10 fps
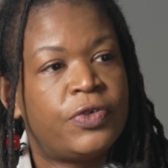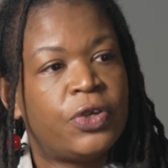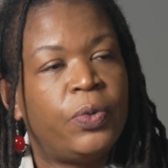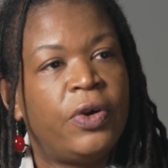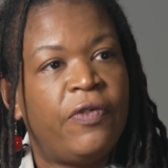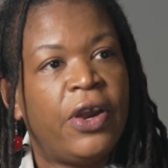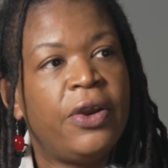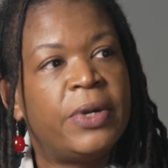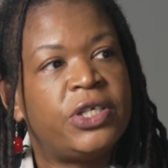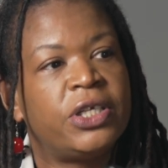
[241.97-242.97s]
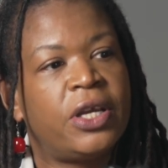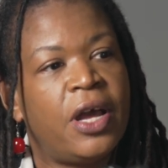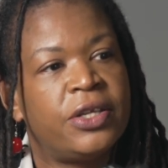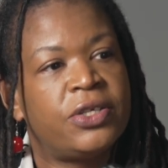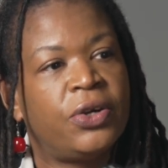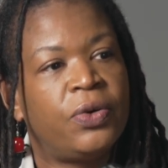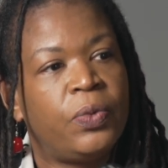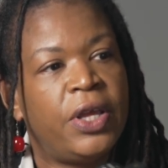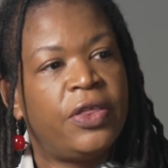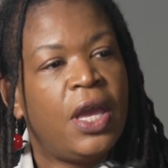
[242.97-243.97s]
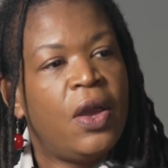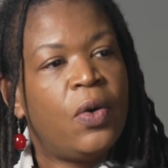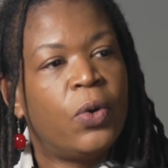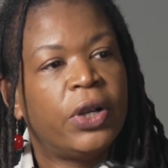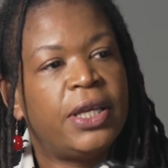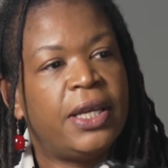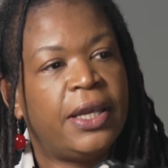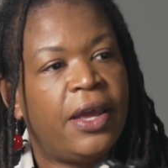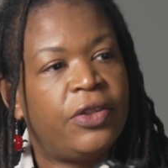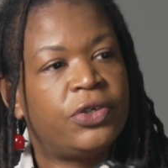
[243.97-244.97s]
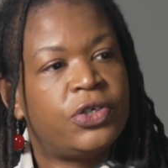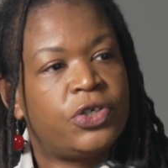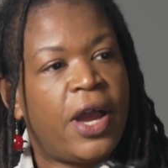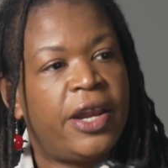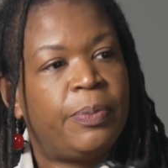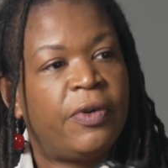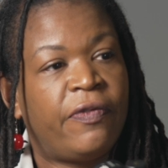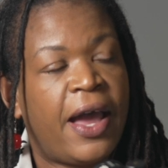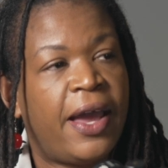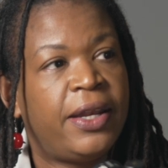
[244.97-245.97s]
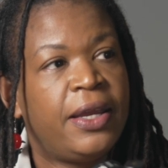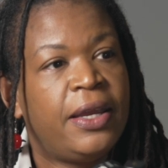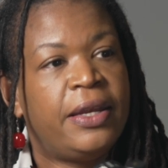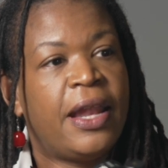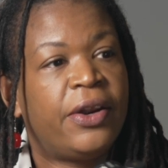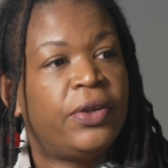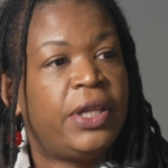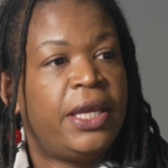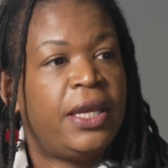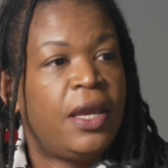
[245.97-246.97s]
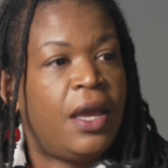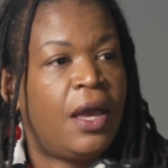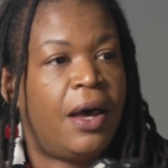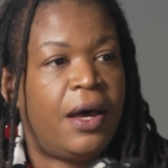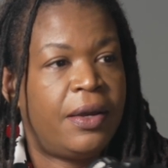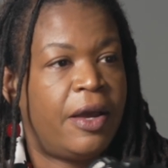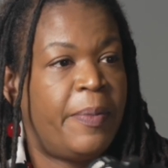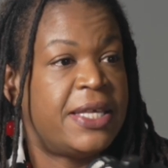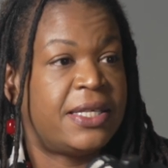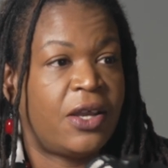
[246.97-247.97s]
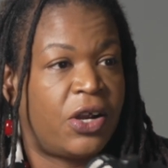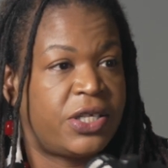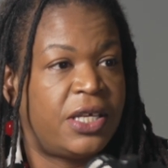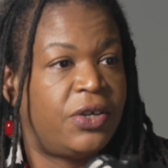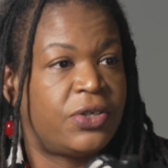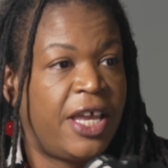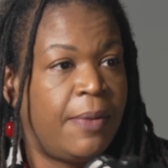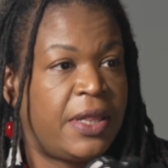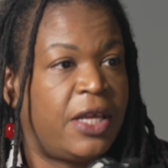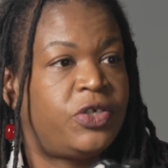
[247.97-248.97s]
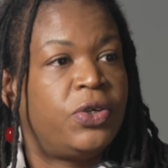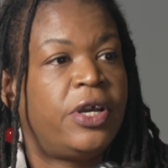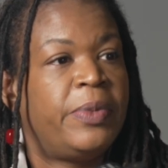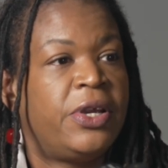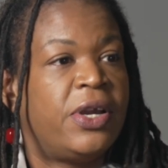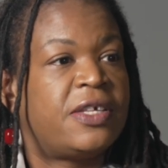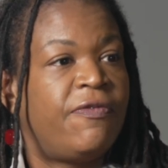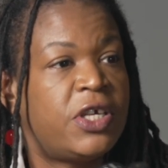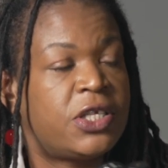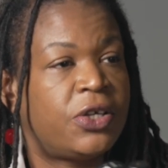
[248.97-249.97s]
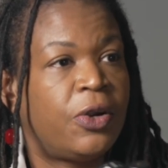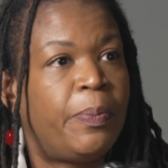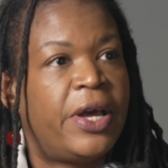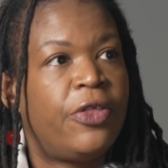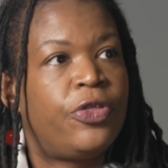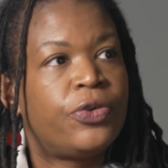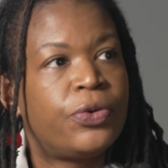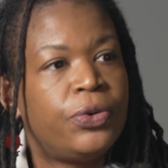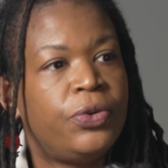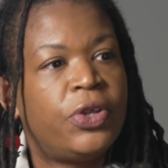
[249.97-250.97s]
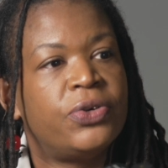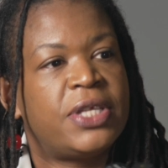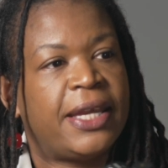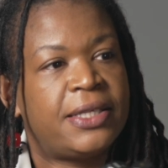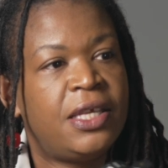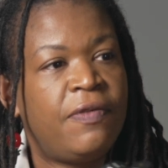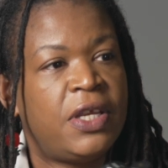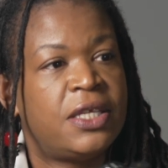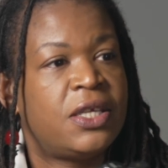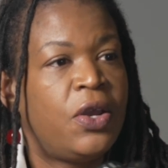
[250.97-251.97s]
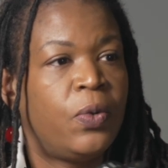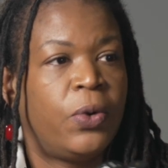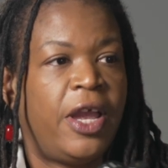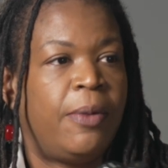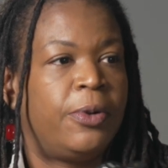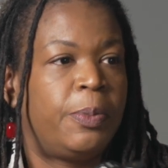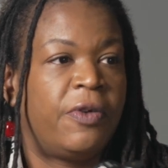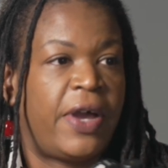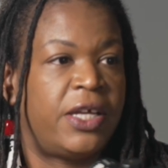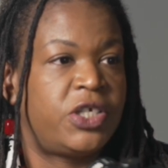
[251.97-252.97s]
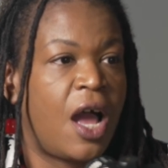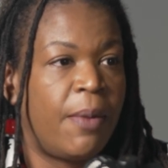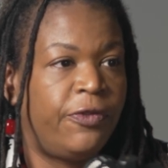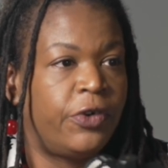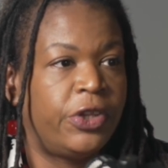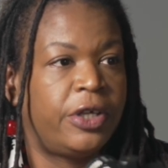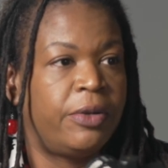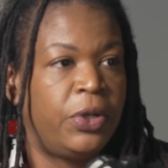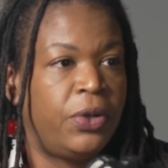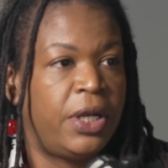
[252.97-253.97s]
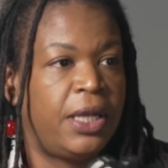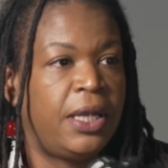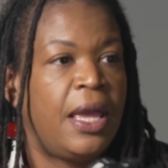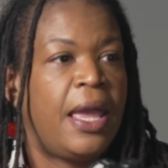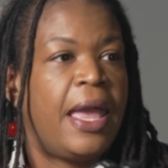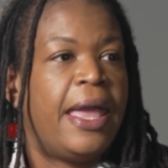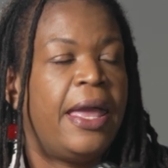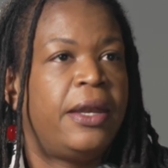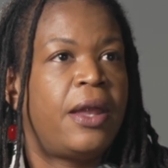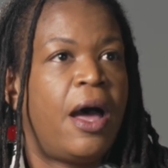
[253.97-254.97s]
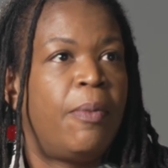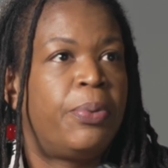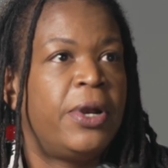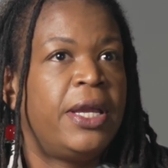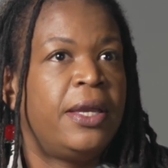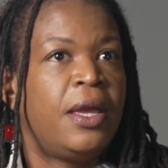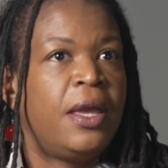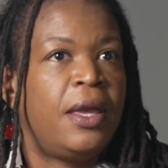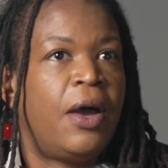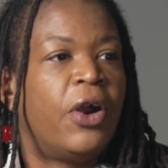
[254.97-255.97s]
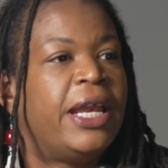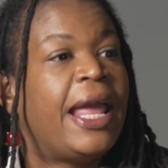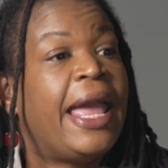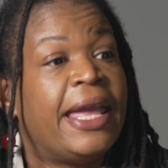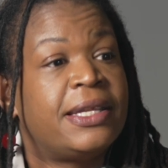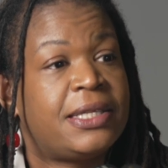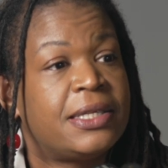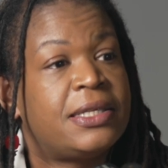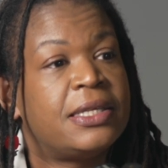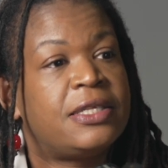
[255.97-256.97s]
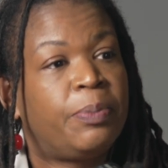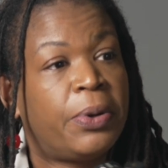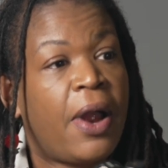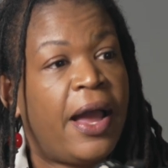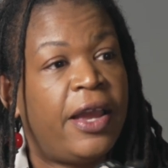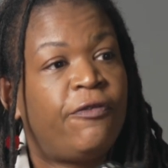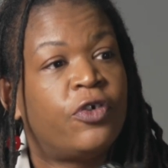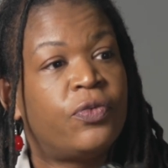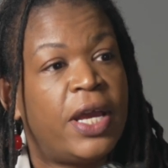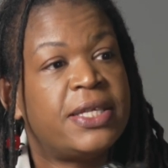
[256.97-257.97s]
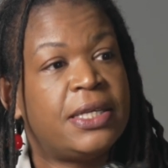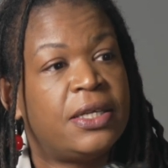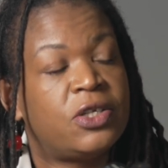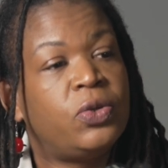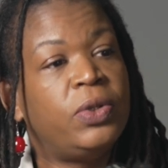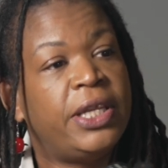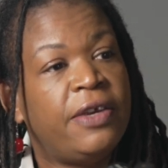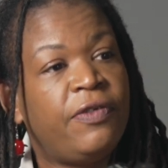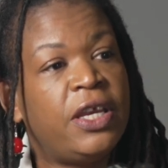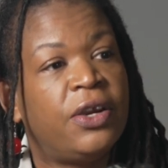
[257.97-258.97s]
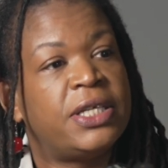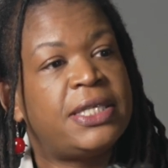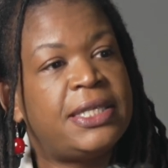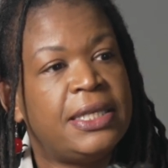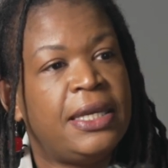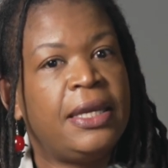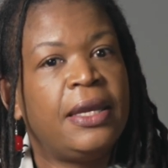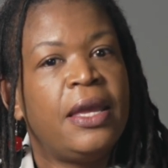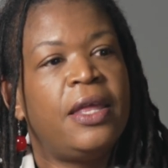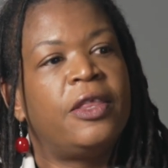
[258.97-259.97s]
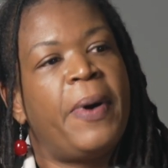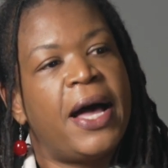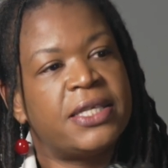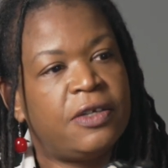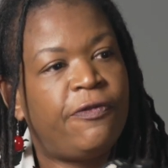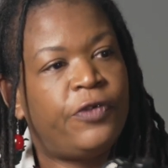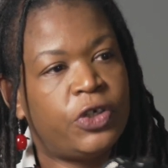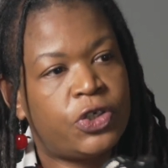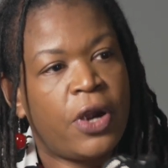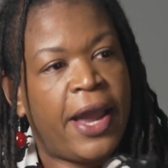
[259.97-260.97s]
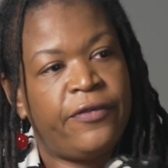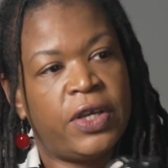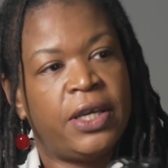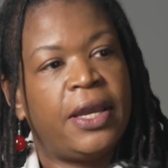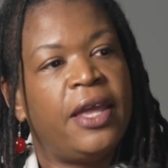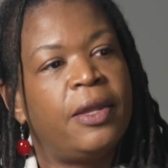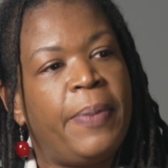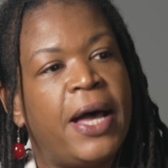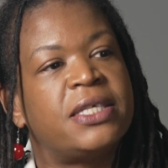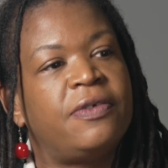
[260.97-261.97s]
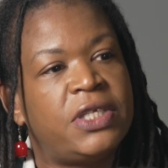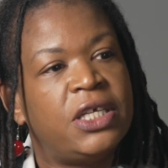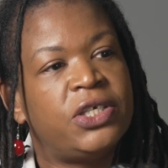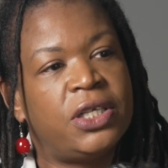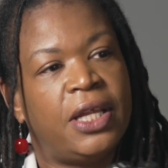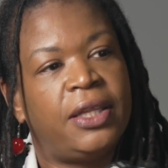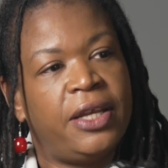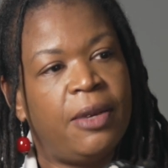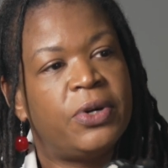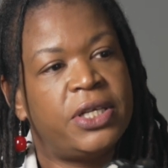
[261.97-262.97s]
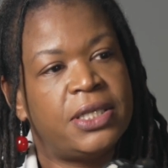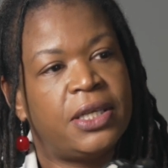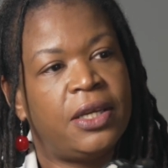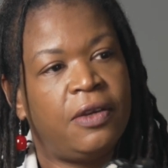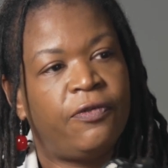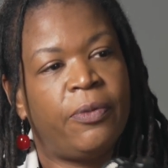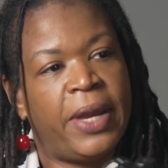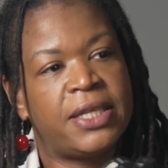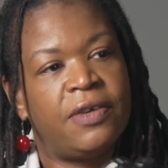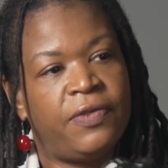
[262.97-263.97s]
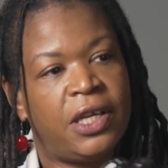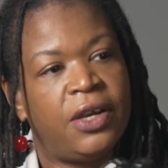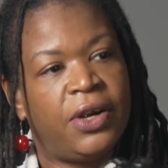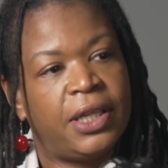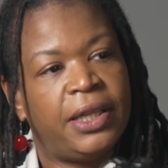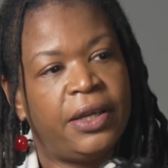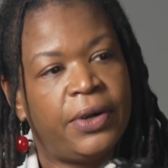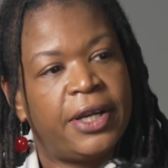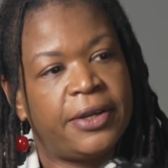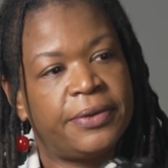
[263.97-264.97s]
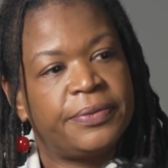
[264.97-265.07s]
So we're very much in concert with working together to try to provide not only amazing arts and entertainment that you come here as a visitor, but through those activities, we're able to provide jobs for the community and bring or enhance a sense of pride for residents who live here and seeing the positive foot traffic and the positive attention that the neighborhood is getting from activity here at the Lyric.